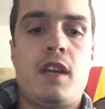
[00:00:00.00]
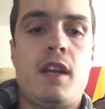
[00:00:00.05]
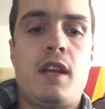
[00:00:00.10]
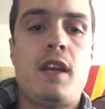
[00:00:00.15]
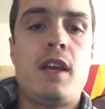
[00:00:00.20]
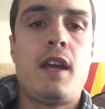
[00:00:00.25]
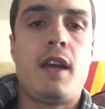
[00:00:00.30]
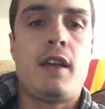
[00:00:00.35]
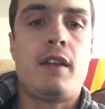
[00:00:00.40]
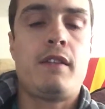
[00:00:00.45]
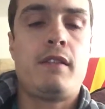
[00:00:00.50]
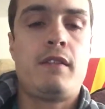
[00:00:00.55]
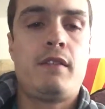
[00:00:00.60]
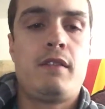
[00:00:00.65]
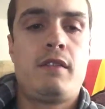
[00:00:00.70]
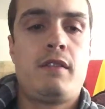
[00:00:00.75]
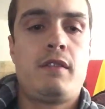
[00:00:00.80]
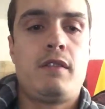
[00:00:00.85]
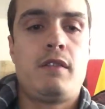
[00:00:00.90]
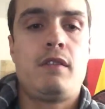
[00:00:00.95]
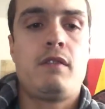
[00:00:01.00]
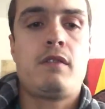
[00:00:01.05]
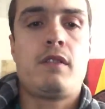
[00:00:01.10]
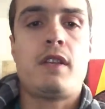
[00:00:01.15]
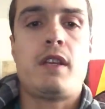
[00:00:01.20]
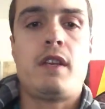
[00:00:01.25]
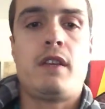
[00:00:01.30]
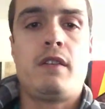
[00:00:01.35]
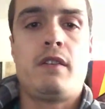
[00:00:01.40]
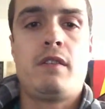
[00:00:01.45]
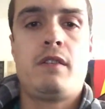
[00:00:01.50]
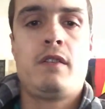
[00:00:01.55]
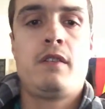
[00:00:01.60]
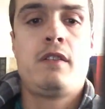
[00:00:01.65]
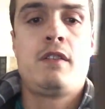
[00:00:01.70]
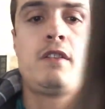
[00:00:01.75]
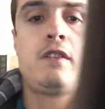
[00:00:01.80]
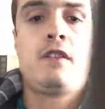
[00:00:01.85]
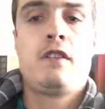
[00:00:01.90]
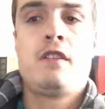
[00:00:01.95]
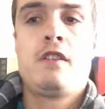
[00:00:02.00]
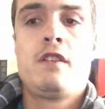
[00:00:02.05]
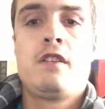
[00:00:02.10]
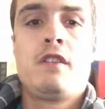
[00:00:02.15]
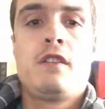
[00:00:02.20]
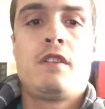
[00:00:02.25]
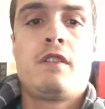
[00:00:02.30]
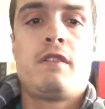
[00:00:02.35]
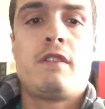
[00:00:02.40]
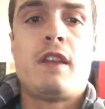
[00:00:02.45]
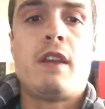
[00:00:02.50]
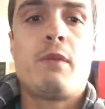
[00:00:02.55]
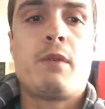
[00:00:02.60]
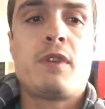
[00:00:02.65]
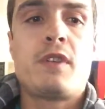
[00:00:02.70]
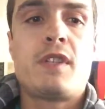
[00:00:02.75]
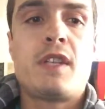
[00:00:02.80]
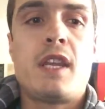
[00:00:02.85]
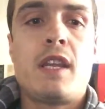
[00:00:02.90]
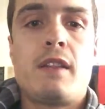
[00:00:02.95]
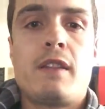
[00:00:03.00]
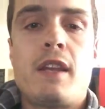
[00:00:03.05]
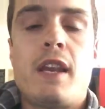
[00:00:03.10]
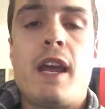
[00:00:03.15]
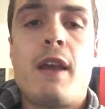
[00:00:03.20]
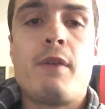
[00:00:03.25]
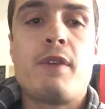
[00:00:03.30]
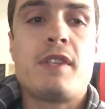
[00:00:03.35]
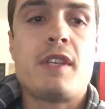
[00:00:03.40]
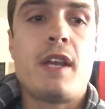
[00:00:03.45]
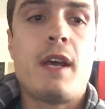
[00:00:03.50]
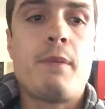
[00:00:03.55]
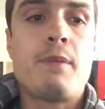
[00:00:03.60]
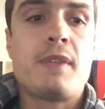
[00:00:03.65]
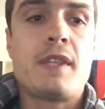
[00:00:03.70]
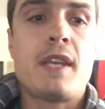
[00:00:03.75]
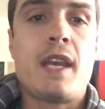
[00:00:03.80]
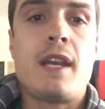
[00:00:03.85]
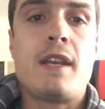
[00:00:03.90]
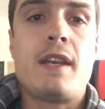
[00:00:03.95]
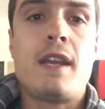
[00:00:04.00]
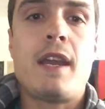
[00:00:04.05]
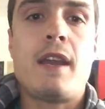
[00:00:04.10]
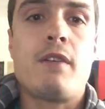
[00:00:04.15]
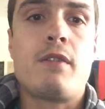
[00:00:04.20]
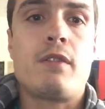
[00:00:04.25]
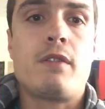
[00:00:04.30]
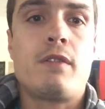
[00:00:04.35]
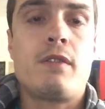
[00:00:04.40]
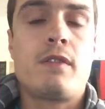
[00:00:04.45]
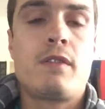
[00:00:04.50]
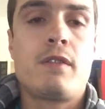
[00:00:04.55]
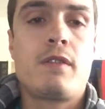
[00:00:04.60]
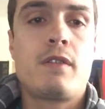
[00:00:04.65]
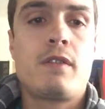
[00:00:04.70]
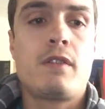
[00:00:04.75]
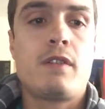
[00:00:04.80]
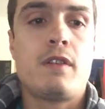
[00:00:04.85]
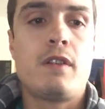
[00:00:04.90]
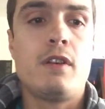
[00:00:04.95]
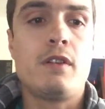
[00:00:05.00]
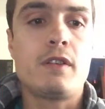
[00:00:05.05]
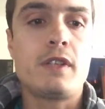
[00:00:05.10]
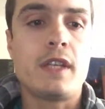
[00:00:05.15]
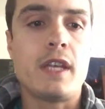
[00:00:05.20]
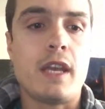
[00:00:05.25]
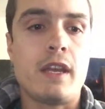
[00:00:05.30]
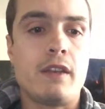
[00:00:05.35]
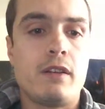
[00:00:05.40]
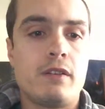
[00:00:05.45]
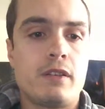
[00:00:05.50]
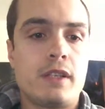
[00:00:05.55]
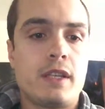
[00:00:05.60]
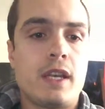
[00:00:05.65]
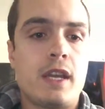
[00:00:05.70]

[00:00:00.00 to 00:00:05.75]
Ah, okay. They were saying that I was upside down. Okay.